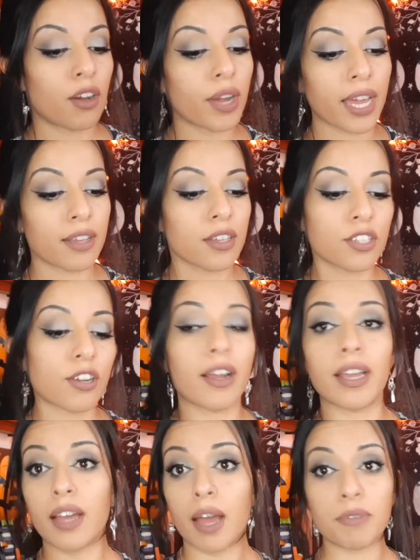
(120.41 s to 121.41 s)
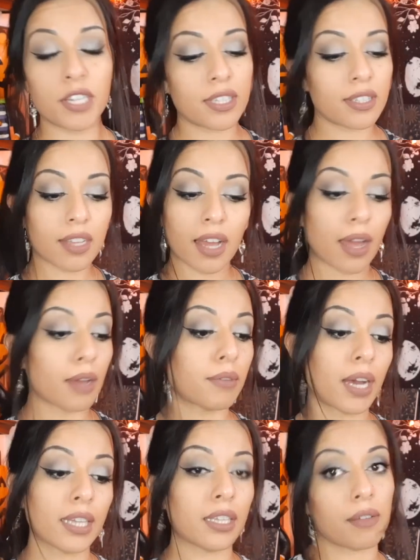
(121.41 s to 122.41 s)
Okay, sorry. I'm just, I,
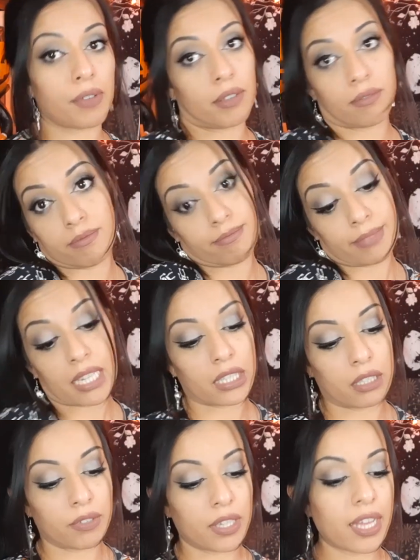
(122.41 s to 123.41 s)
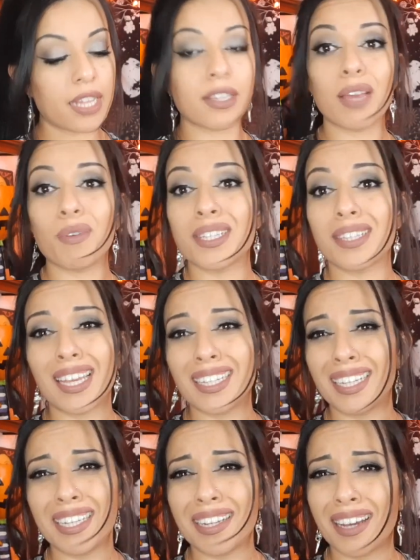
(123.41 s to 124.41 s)
I love it. I love it. It, it was
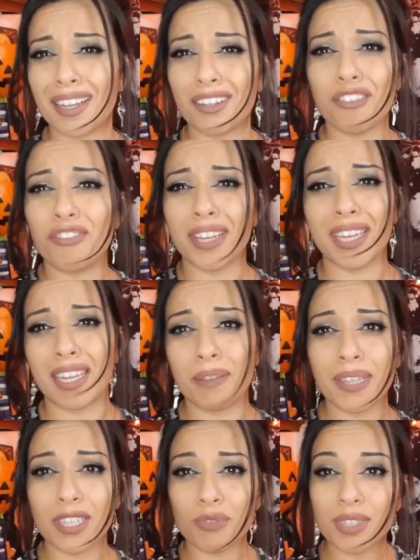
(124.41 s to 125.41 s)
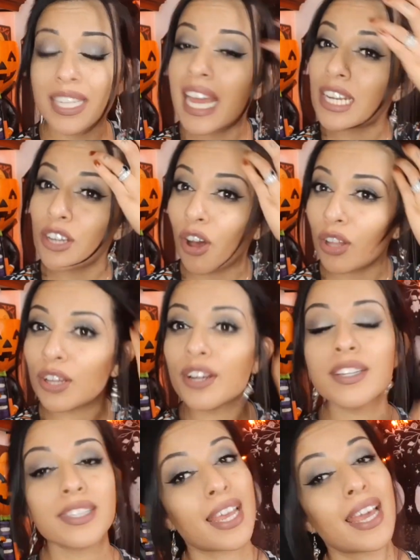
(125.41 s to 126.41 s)
$9.99. You freaking kidding me? This was
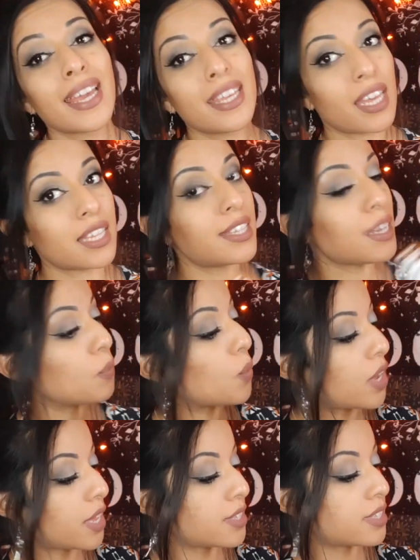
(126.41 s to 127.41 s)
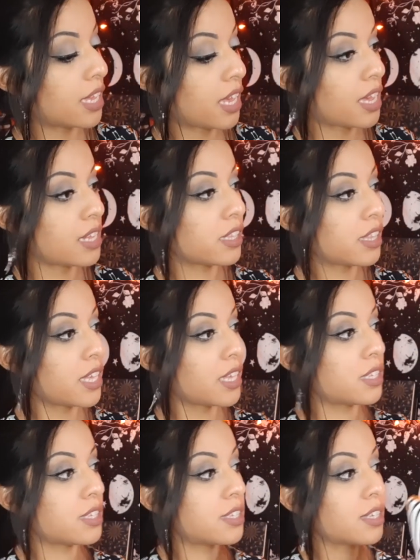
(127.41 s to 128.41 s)
$10? Yes, it was. And
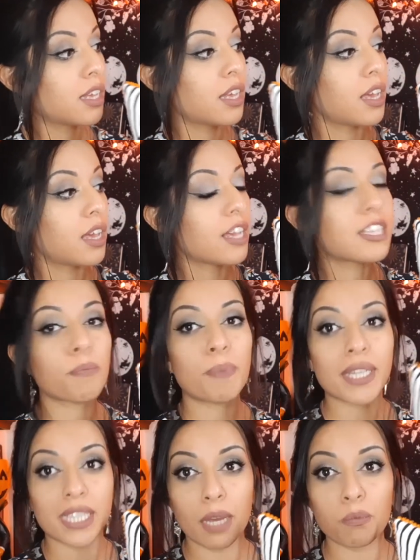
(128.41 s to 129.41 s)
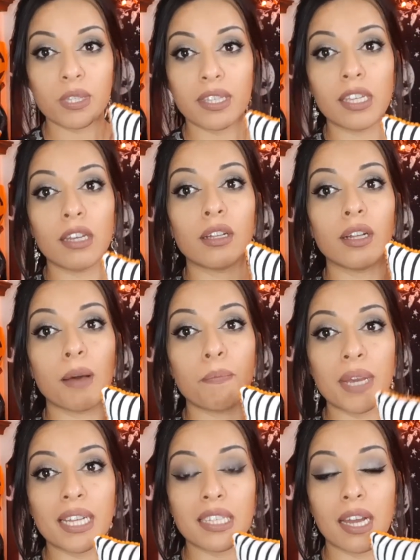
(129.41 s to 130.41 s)
this is a big time steal, a
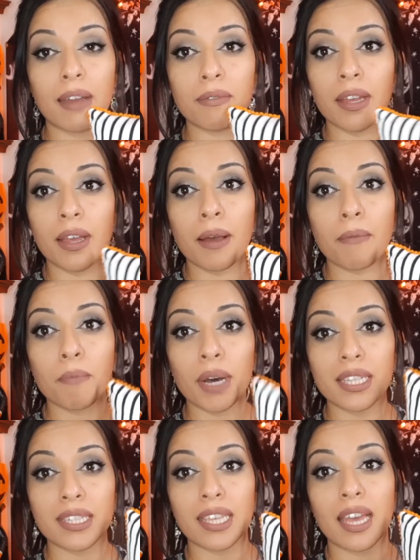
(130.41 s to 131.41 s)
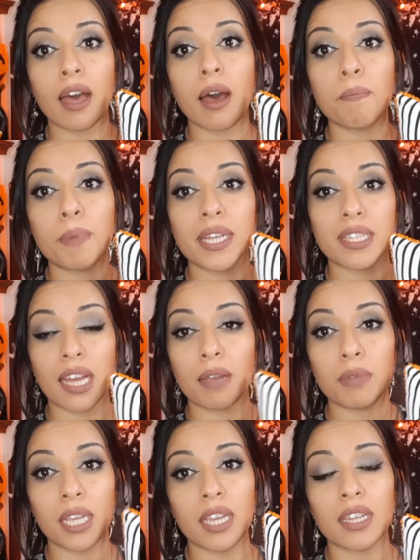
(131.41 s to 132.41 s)
big time must get, a big
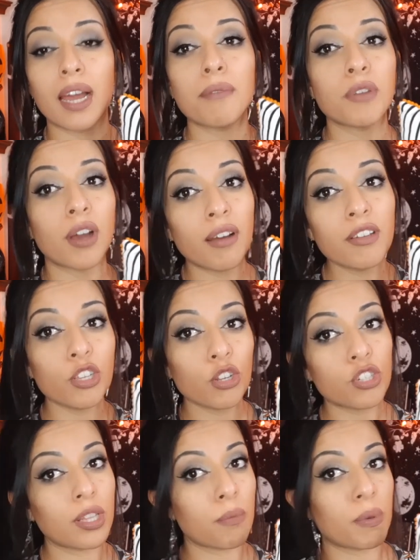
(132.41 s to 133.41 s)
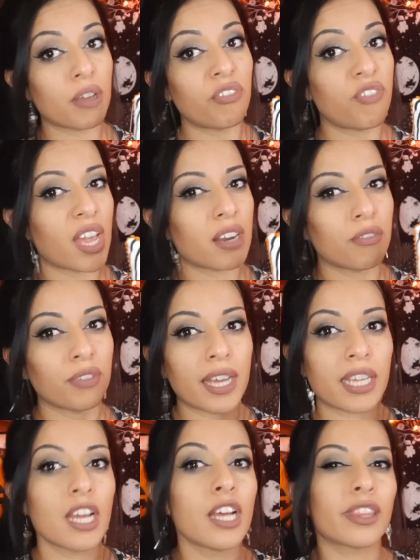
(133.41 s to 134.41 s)
time need. I'm not usually a big fan of
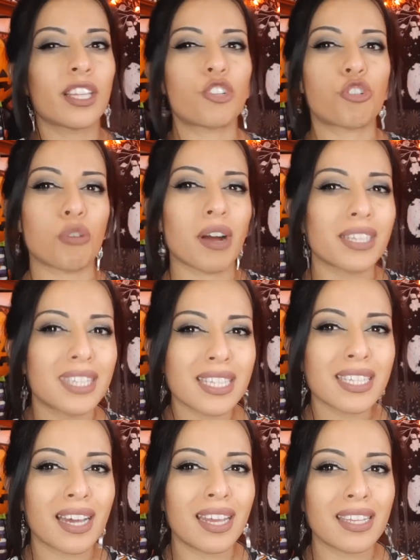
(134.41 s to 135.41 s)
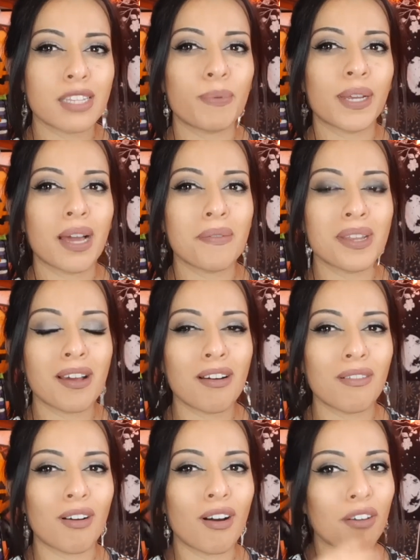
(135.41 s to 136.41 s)
like the truck design that's been coming
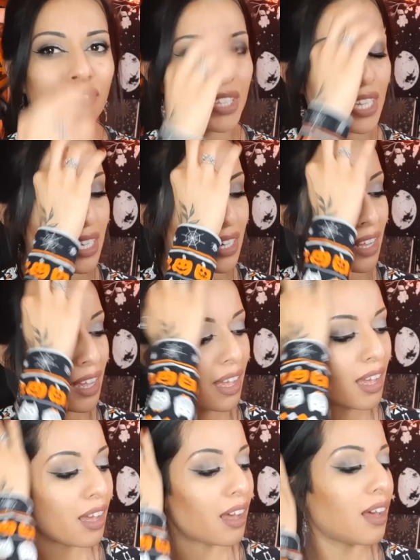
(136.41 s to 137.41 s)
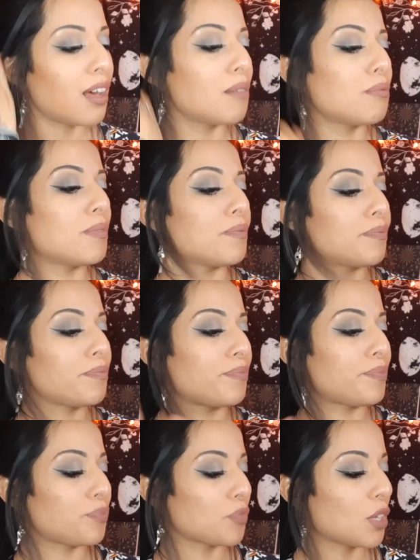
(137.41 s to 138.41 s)
out often um,
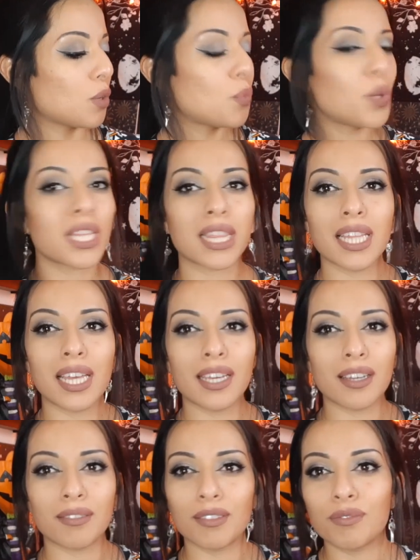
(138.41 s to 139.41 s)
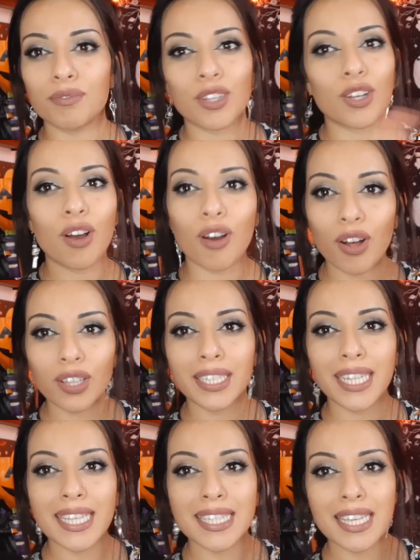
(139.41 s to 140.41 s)
with like
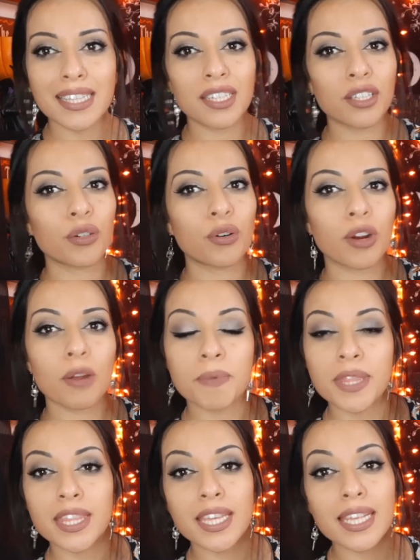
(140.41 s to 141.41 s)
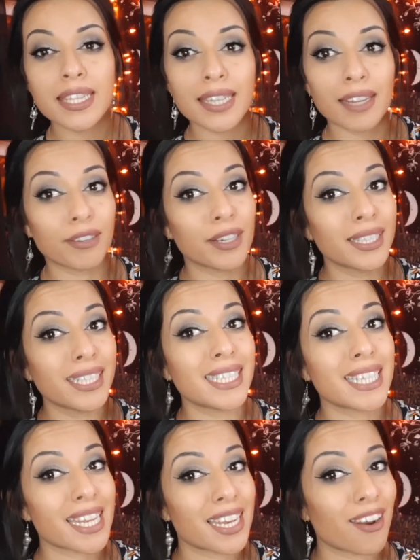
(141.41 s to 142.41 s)
holiday season decor, but this I really
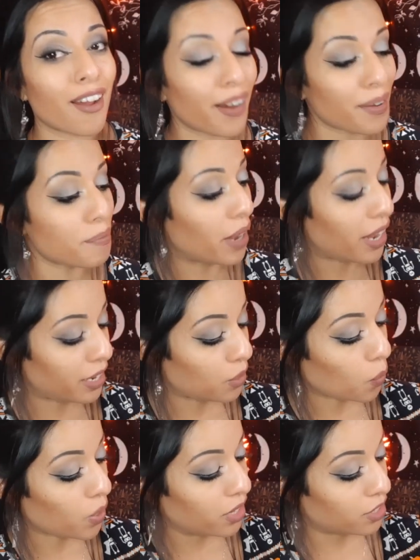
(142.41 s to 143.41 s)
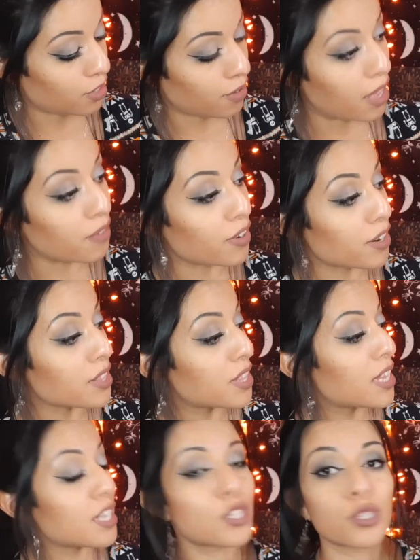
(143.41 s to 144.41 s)
did not mind whatsoever.
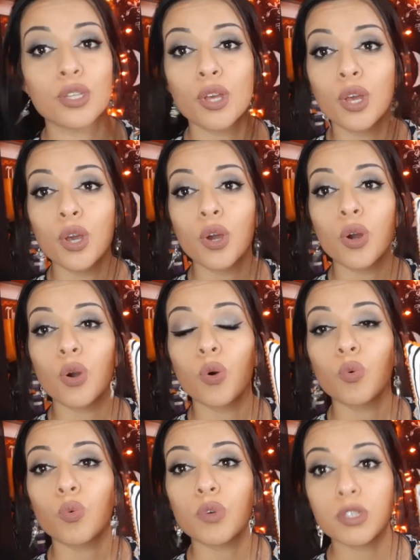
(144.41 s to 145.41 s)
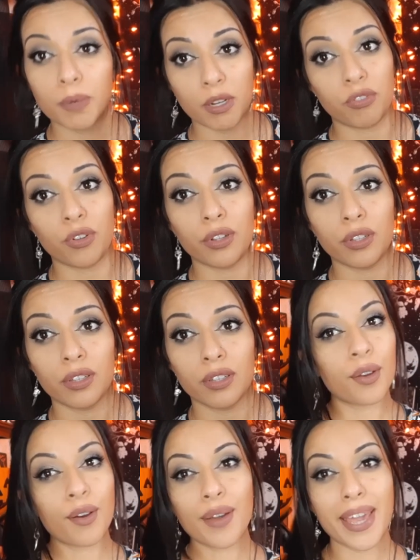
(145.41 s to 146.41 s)
This was beautiful.
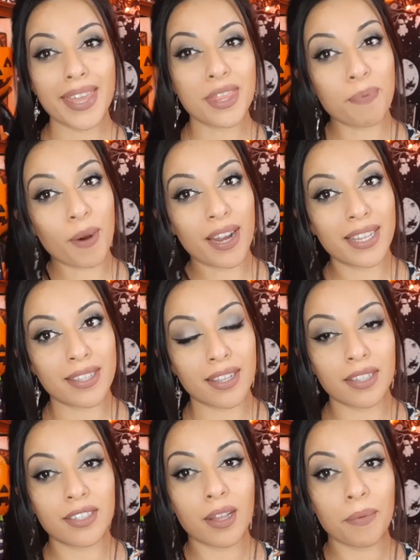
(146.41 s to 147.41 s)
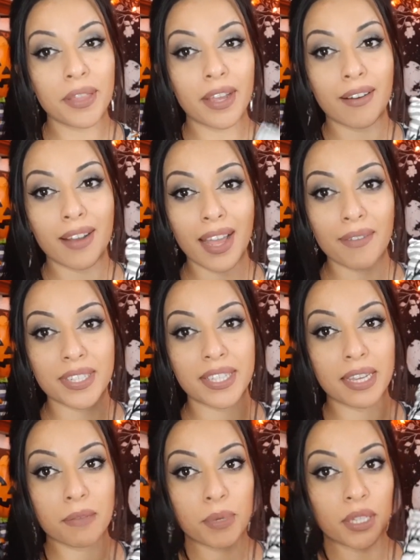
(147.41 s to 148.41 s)
Okay, the party does not stop there. I have a
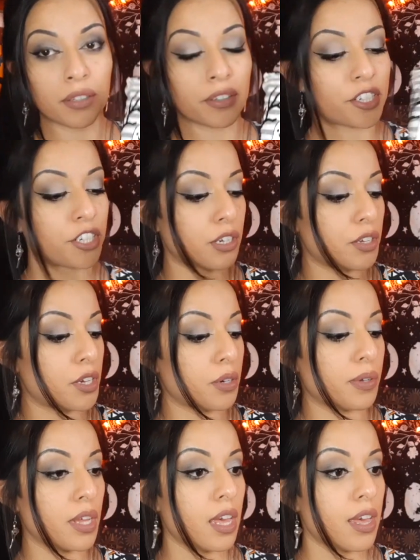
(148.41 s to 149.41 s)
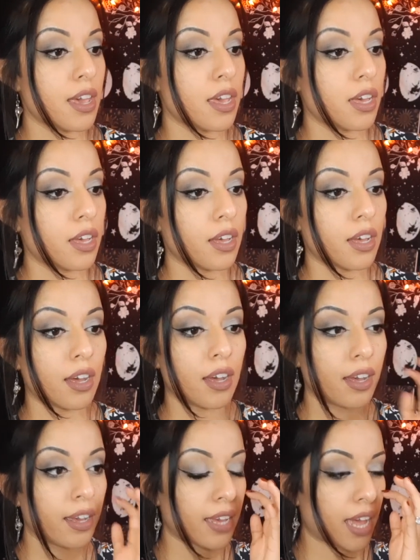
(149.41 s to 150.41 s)
second pillow to show you.
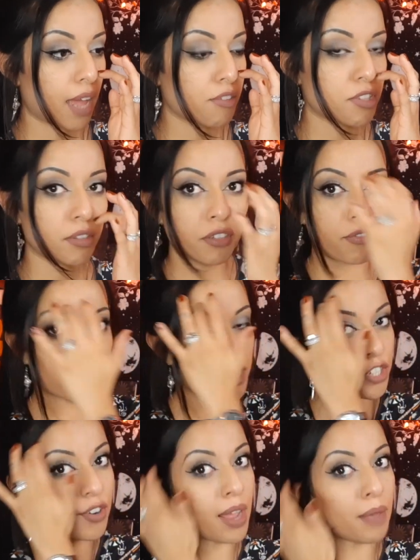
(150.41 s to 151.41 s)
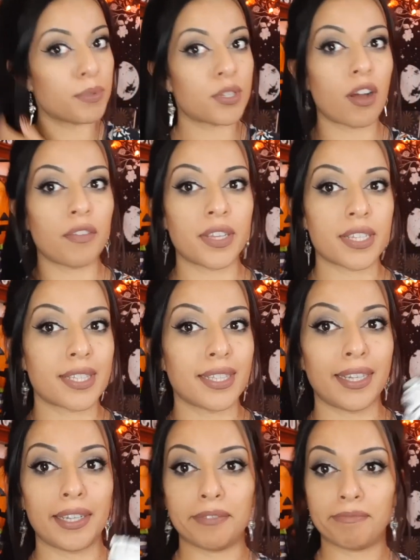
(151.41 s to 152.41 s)
I have something for stripes,
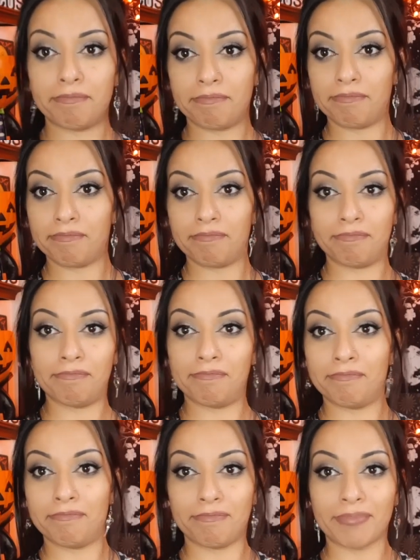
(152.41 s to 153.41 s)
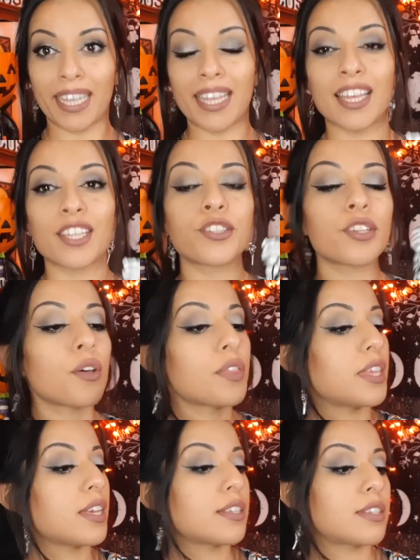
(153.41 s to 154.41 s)
obviously. So
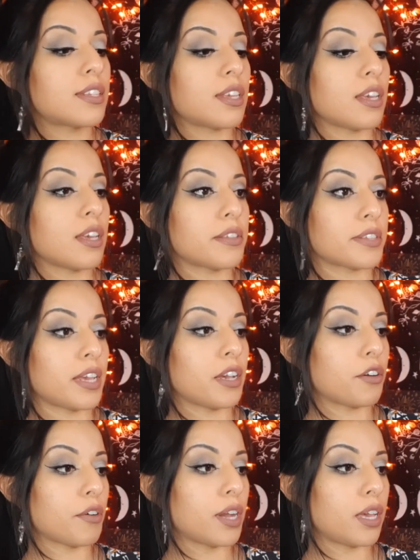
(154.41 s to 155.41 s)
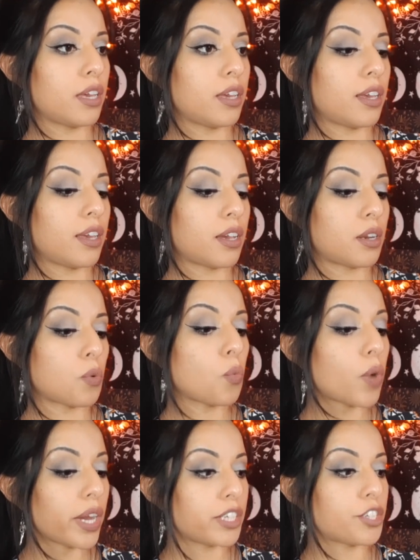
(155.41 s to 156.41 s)
this is a gray and
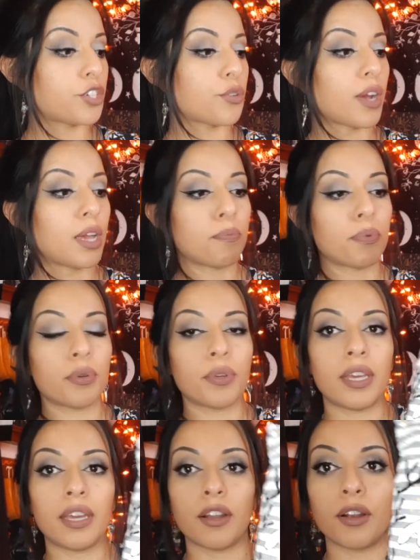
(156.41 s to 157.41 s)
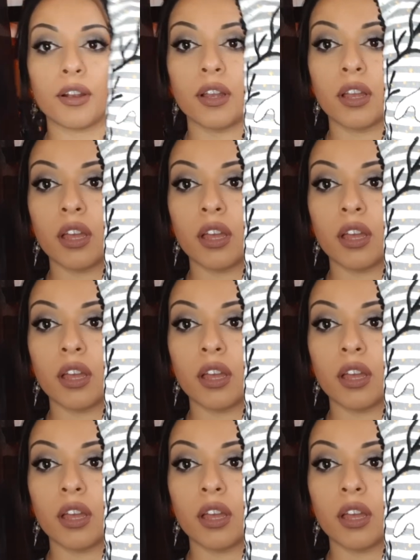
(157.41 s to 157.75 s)
white stripe here.